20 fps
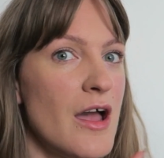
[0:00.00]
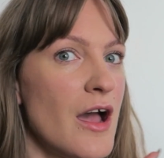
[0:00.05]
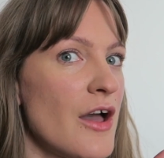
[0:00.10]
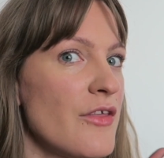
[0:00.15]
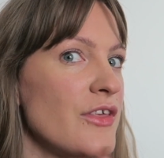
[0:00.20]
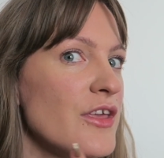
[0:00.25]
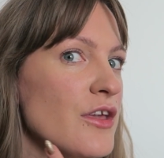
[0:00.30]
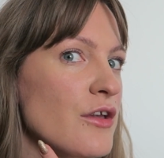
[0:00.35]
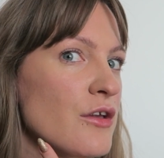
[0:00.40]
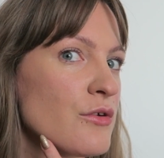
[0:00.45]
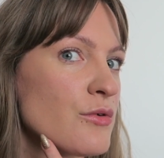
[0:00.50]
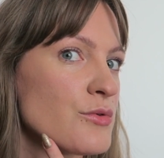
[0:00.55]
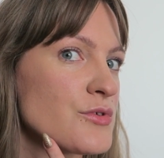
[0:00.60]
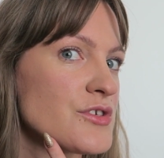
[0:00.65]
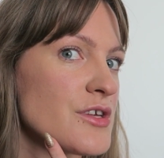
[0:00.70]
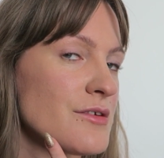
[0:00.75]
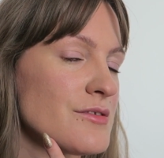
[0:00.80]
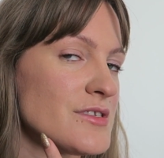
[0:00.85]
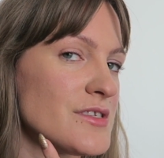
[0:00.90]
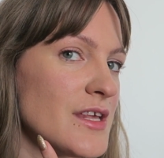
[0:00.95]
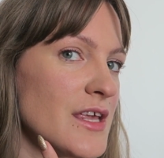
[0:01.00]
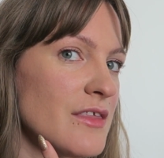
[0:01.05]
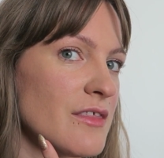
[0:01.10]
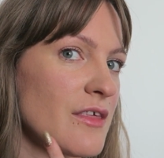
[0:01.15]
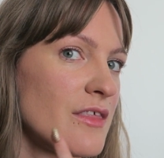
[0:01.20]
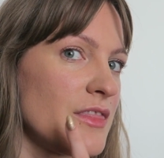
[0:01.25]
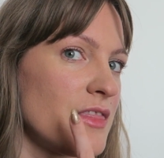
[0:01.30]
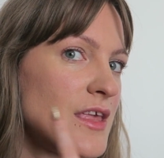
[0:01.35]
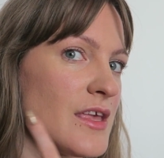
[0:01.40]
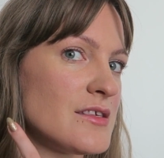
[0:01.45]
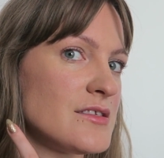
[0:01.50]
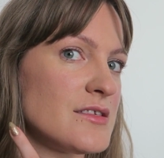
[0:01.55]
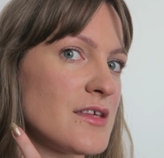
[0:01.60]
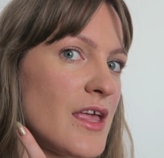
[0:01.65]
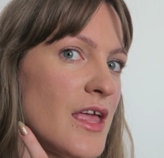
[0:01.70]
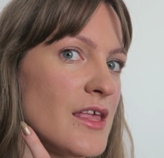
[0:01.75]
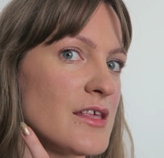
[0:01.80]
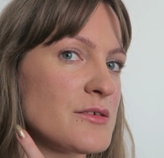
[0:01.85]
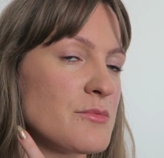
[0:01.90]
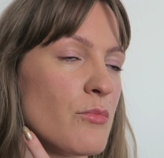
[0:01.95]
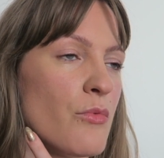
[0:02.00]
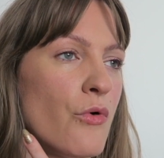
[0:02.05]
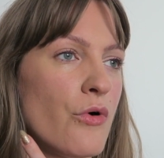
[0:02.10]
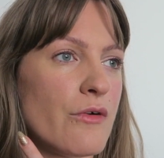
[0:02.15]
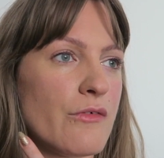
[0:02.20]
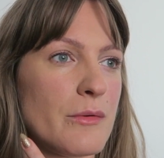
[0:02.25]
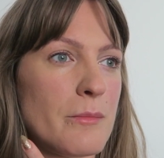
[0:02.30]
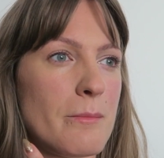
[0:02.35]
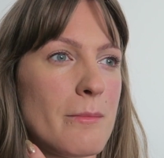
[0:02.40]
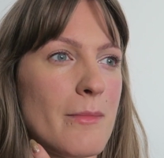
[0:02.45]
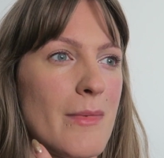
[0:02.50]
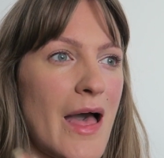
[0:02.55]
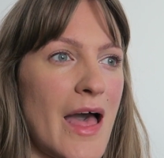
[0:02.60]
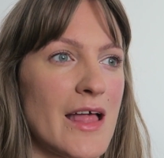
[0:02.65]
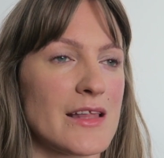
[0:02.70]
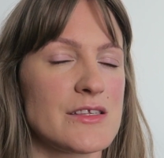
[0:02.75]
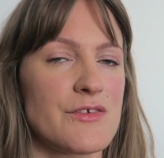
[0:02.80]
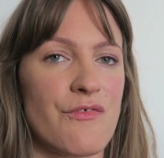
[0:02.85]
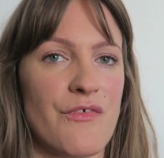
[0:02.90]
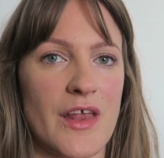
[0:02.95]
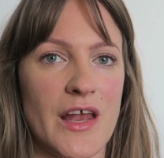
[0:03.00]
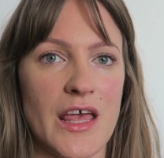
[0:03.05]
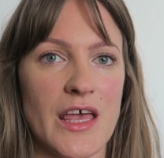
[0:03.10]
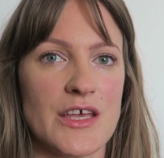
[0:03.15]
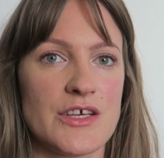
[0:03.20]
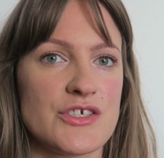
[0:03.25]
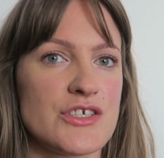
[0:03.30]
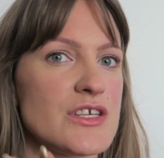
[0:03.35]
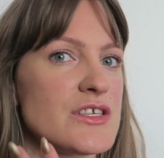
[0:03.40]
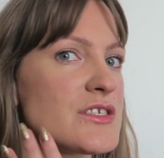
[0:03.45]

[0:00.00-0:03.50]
I think you can also see that this is more of a matte finish.